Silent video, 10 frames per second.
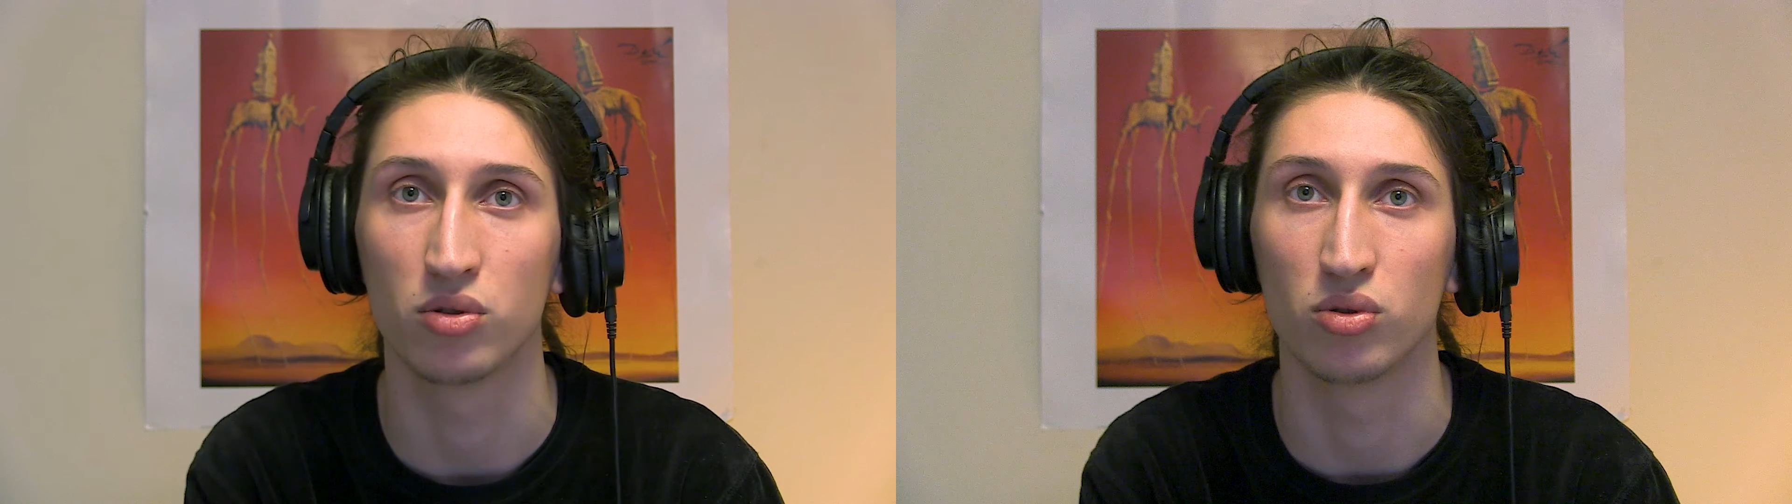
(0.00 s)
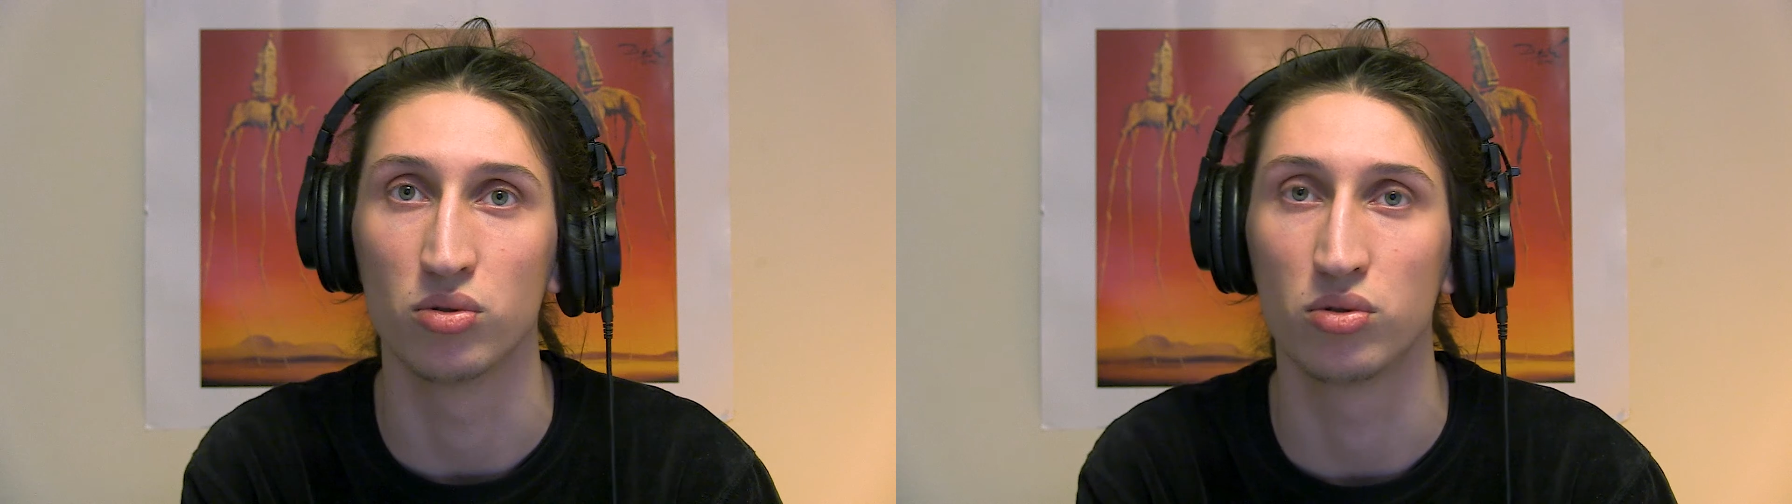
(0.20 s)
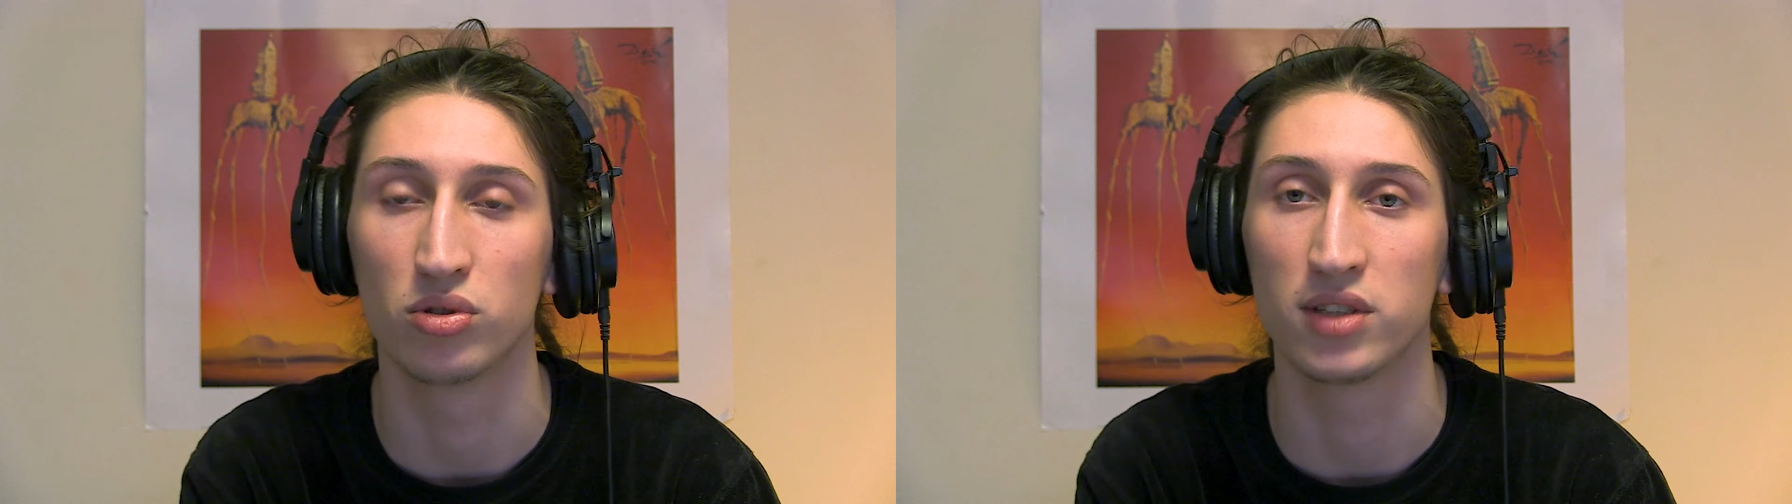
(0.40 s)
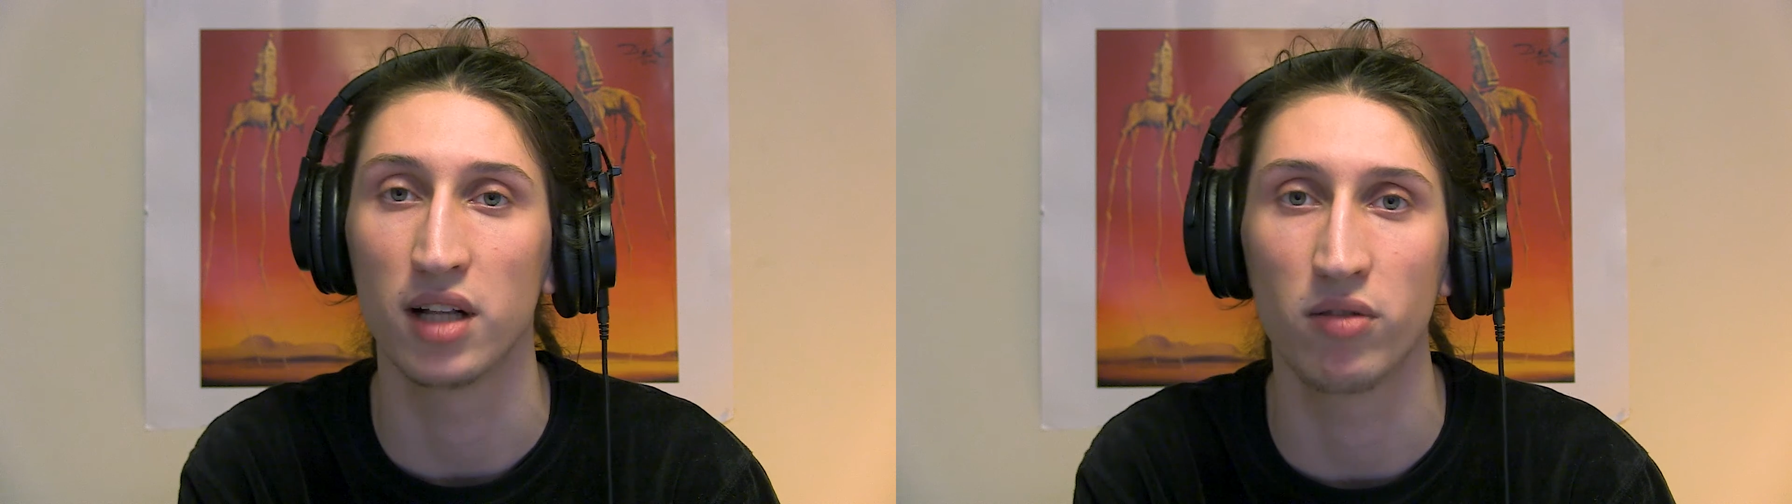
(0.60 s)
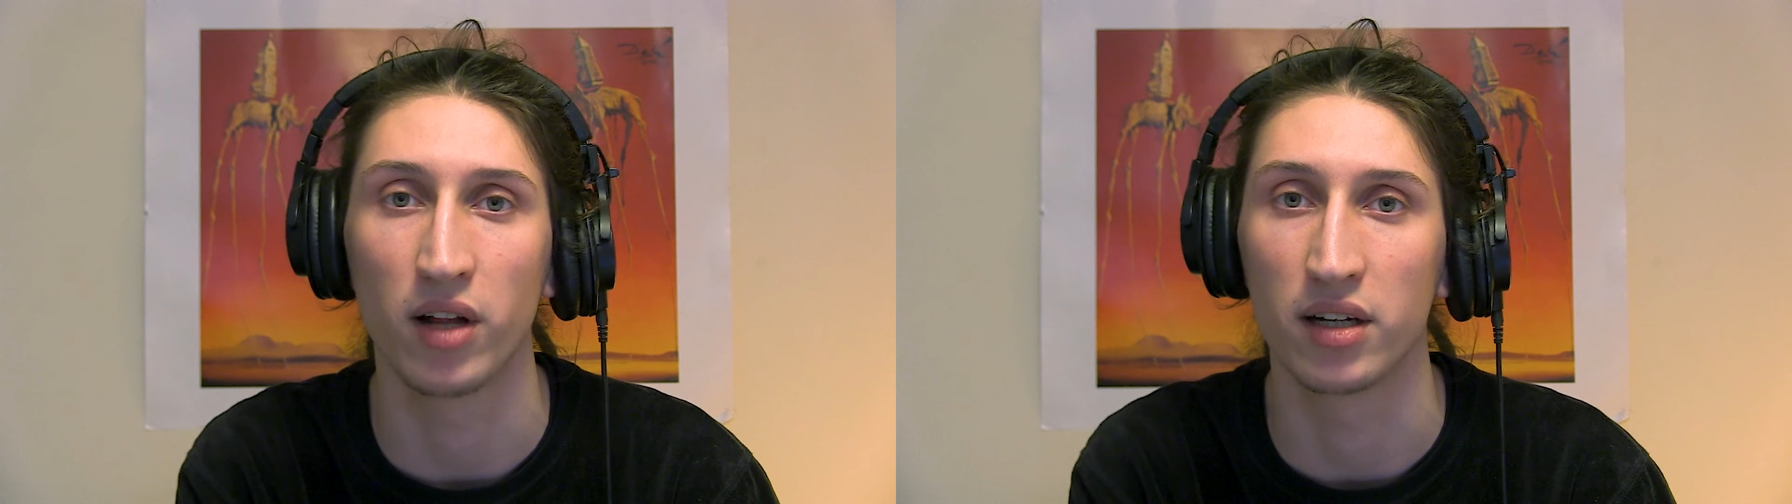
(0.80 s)
to
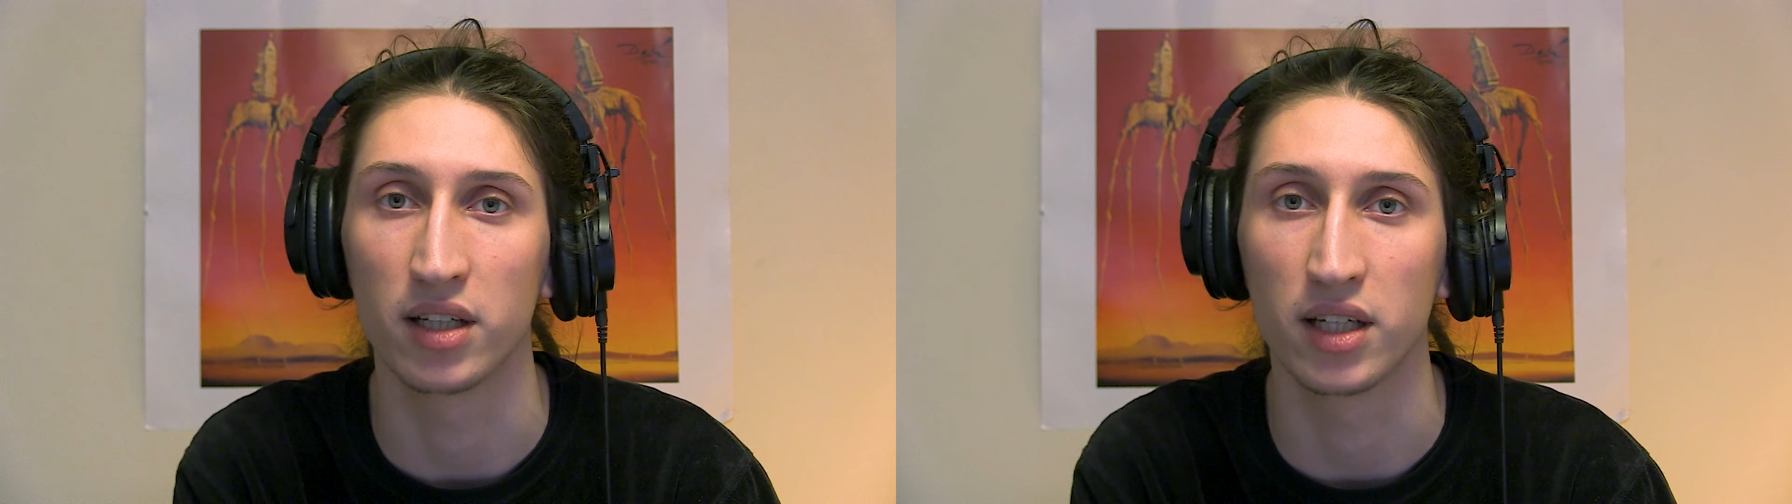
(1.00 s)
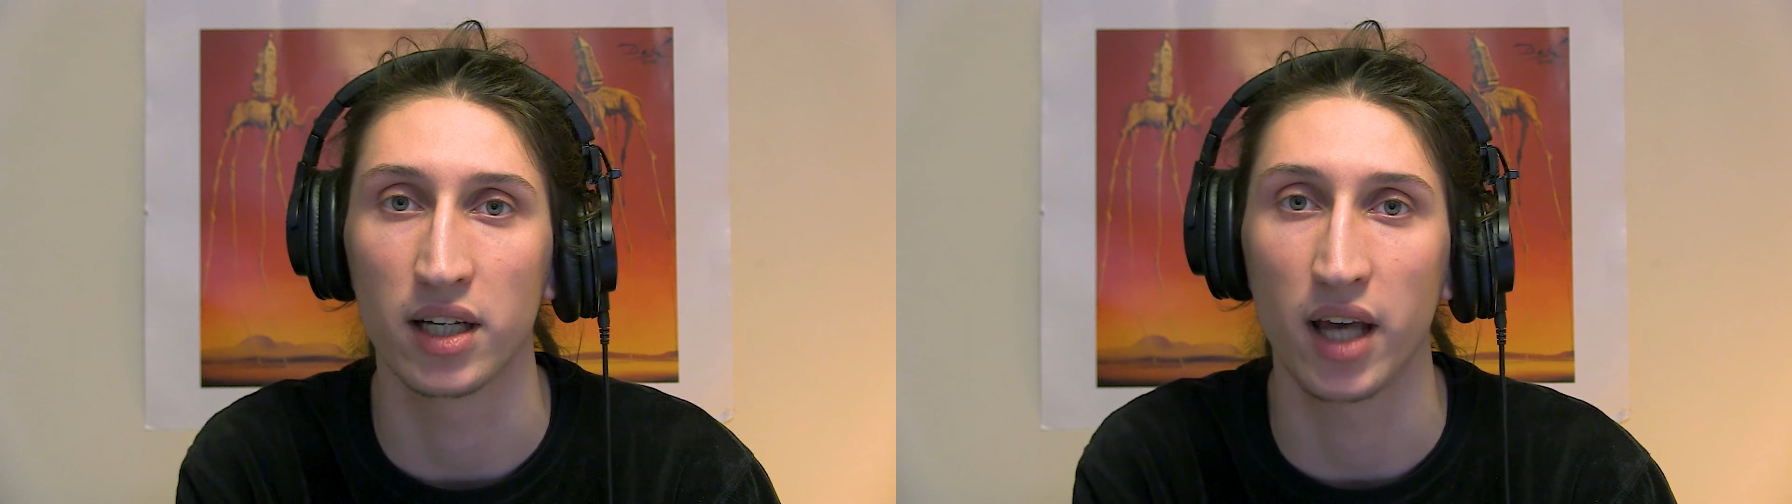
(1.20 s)
self-learning